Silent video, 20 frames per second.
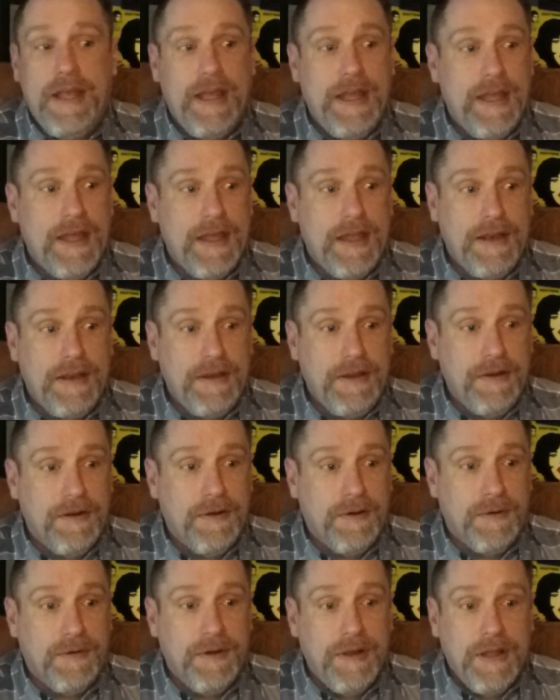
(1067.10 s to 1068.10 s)
And you
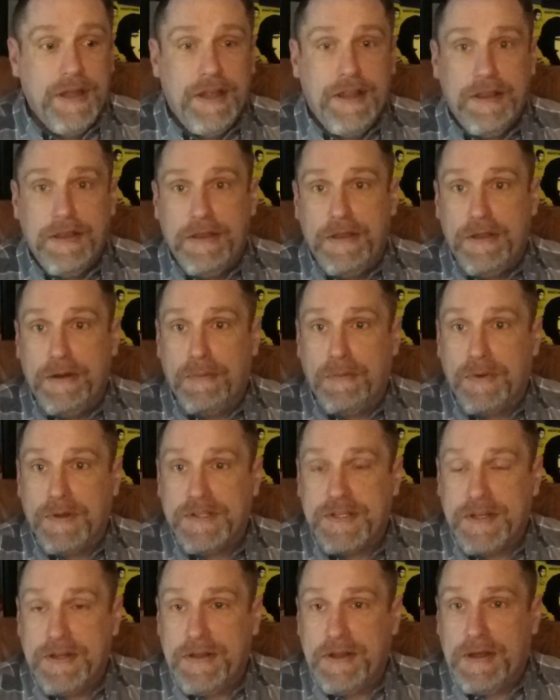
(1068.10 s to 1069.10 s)
know, there
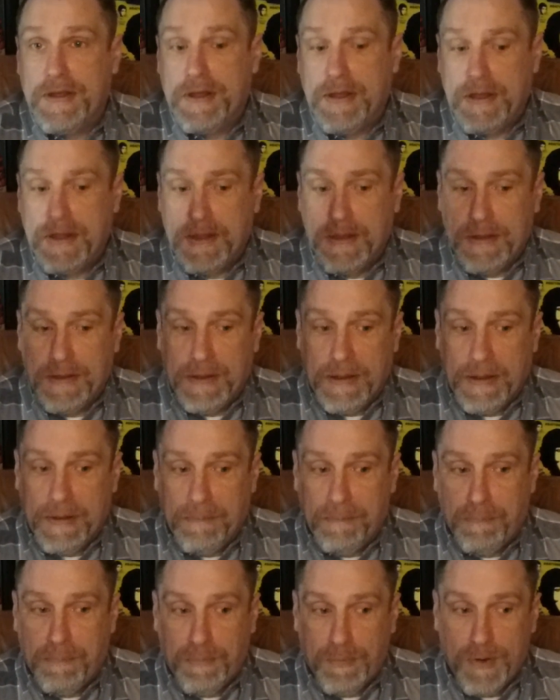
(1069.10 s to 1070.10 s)
was a, a,
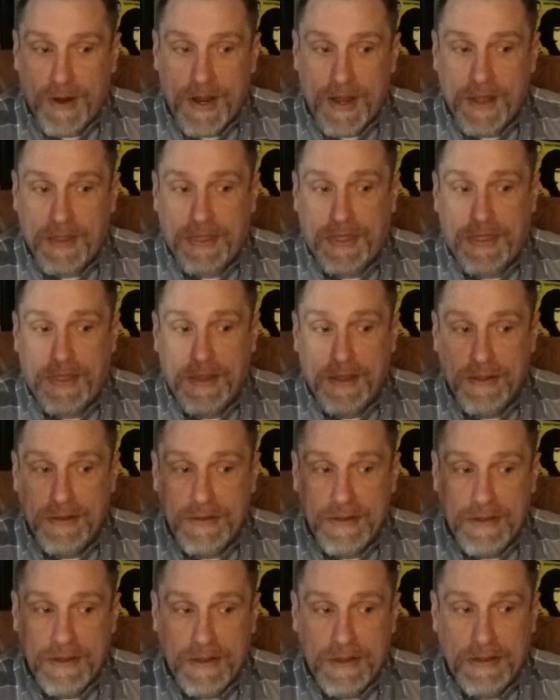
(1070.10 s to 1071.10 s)
a breadth, uh,
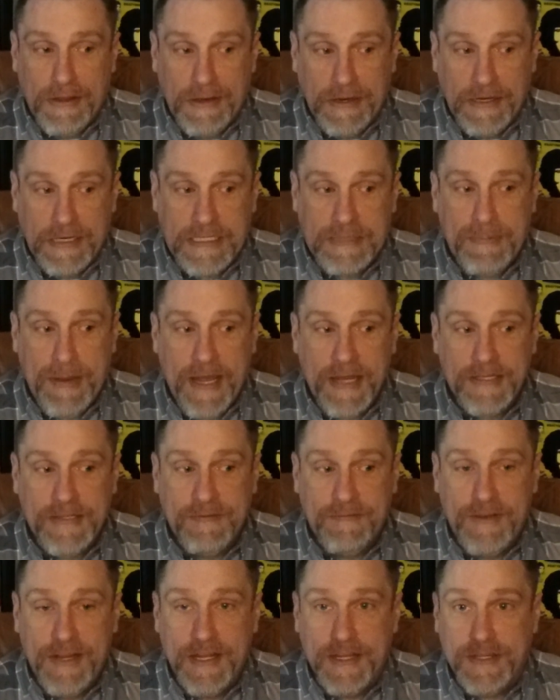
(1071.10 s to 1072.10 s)
uh, an
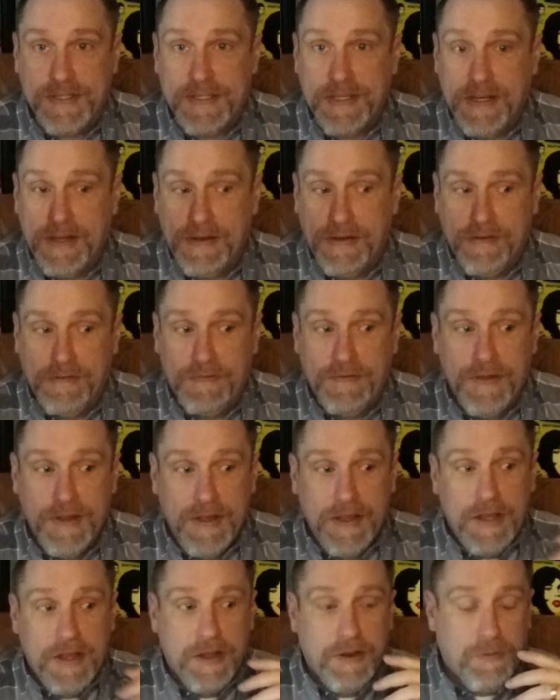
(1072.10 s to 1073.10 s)
expansiveness of
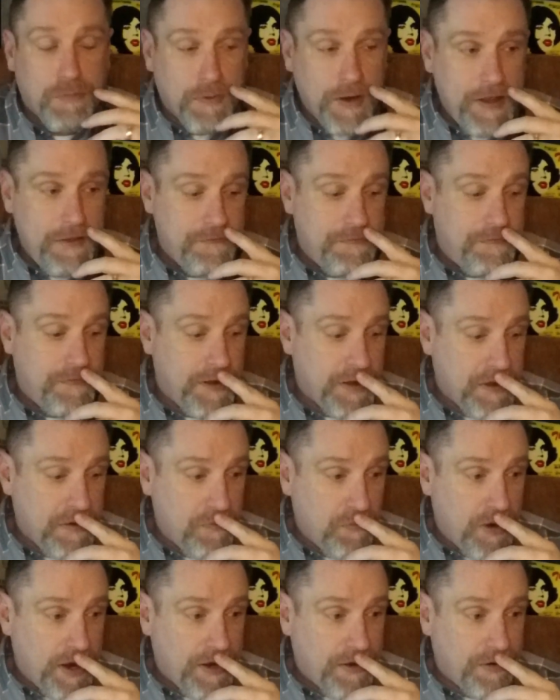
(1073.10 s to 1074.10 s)
great
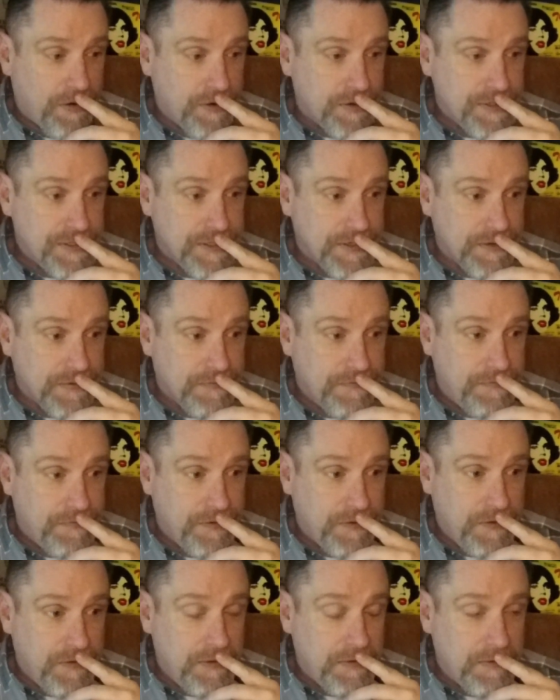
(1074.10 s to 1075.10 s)
fucking records of,
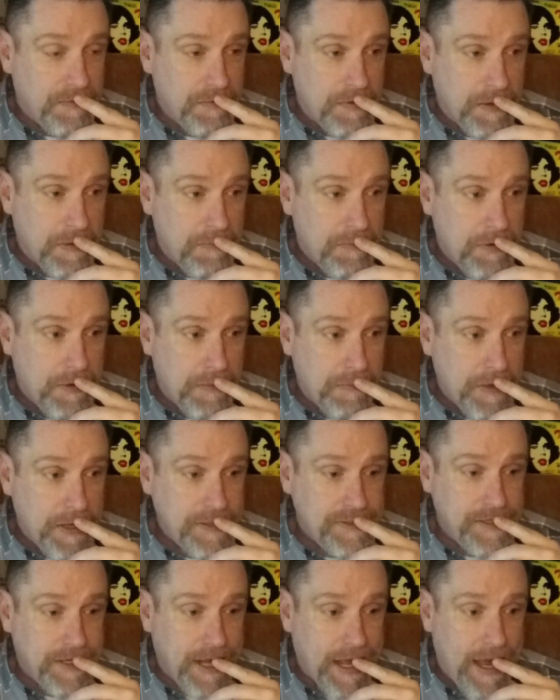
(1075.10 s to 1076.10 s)
of
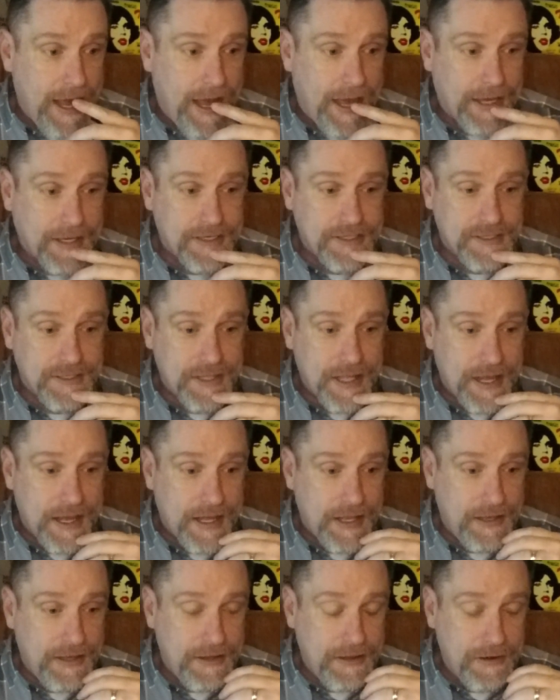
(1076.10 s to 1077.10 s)
amazing acts
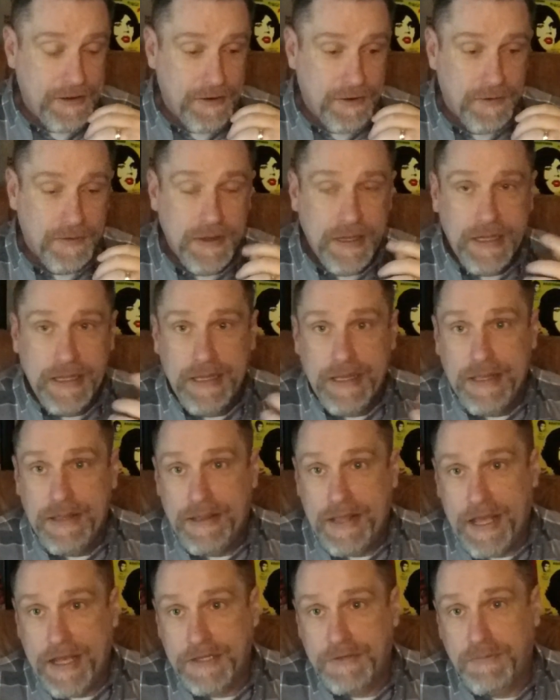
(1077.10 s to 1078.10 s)
that you know
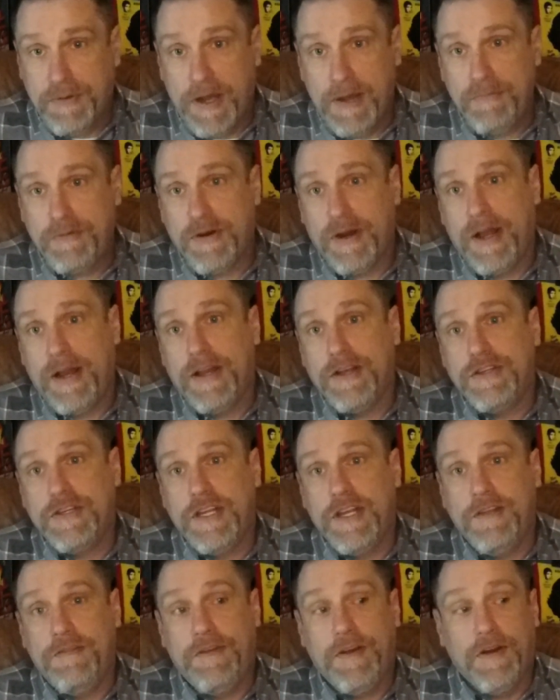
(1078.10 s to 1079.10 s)
that's what I'm trying to
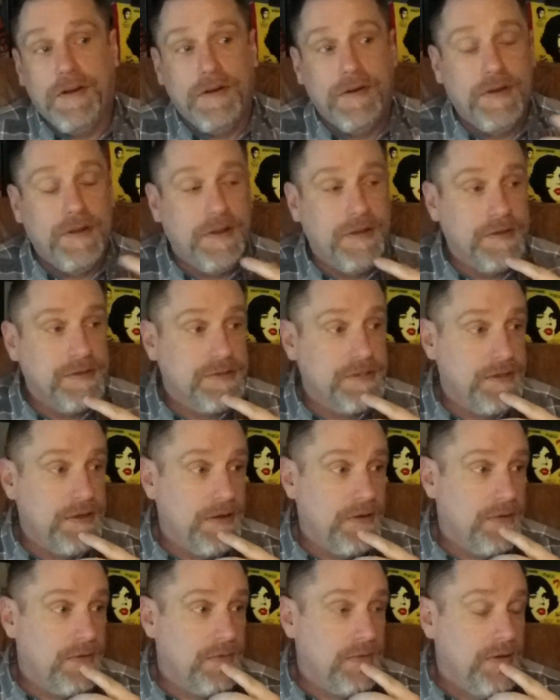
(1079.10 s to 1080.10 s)
achieve here is, you
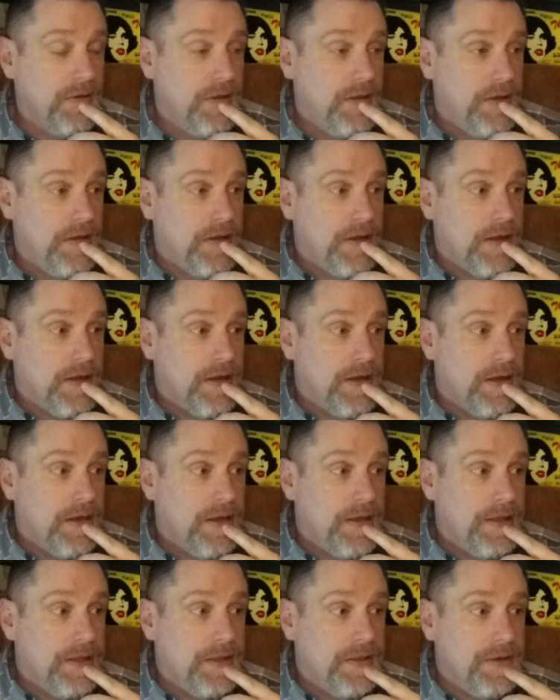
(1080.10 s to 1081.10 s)
know,
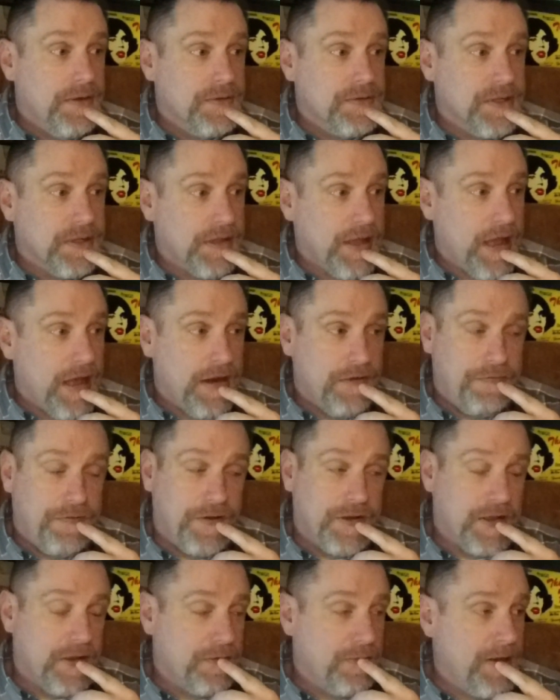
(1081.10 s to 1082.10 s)
there's a lot of
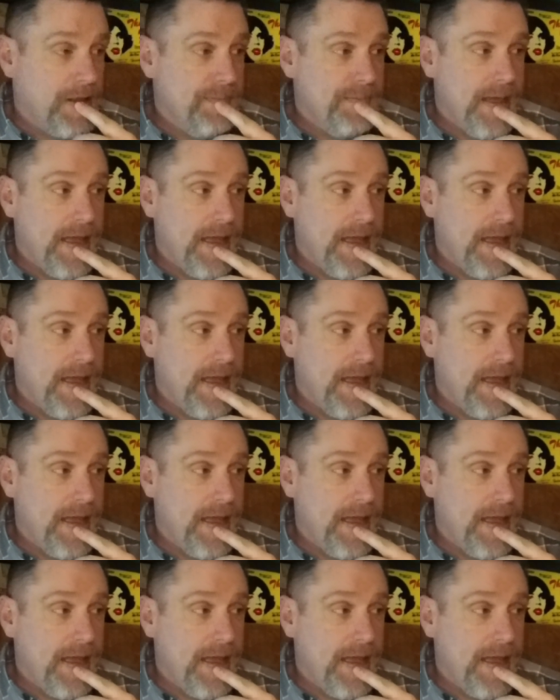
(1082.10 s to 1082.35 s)
fucking great